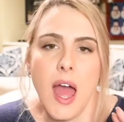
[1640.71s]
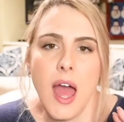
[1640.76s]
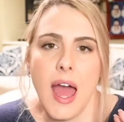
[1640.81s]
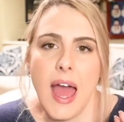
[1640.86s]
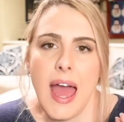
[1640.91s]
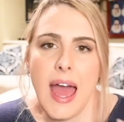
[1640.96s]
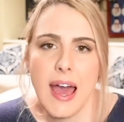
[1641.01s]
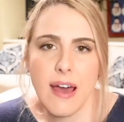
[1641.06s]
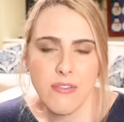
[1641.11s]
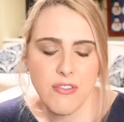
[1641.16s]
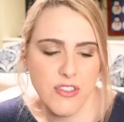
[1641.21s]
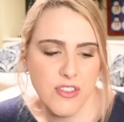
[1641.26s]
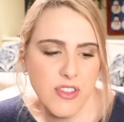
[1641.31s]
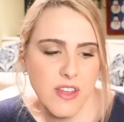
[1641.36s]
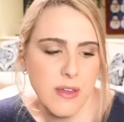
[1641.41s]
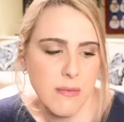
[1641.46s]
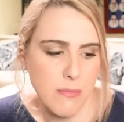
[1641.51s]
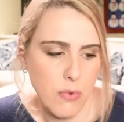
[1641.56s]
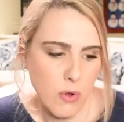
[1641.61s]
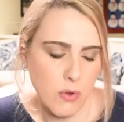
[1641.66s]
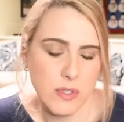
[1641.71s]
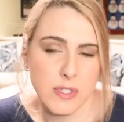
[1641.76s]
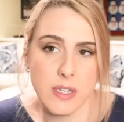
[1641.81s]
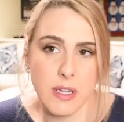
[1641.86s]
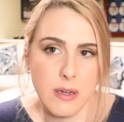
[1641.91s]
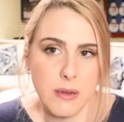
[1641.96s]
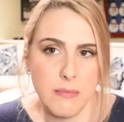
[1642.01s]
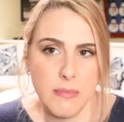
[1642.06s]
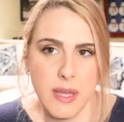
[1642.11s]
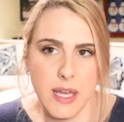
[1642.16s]
have the most
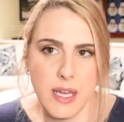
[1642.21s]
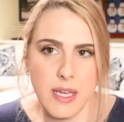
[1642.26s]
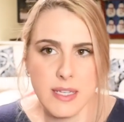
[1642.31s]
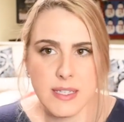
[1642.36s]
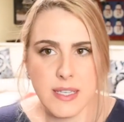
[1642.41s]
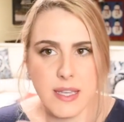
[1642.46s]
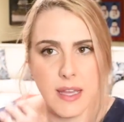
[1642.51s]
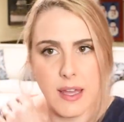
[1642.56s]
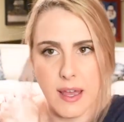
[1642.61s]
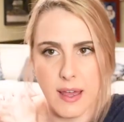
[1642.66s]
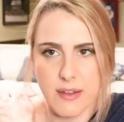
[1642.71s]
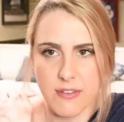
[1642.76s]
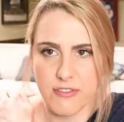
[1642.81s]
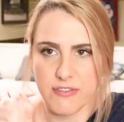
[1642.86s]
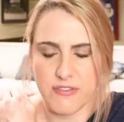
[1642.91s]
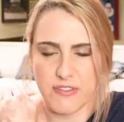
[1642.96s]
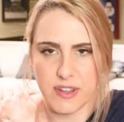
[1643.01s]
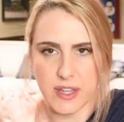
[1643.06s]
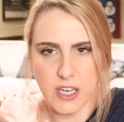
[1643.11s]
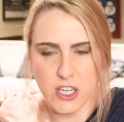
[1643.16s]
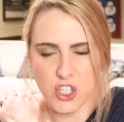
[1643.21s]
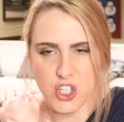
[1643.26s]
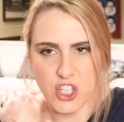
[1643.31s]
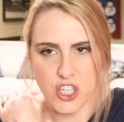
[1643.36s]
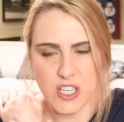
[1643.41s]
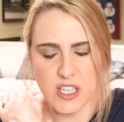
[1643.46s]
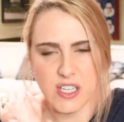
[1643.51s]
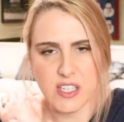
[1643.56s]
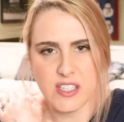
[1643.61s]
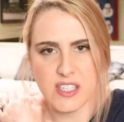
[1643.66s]
amazing
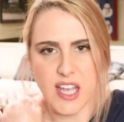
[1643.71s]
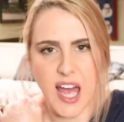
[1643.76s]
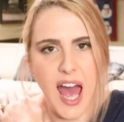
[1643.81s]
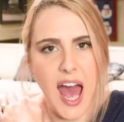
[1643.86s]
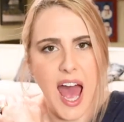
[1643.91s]
finishes.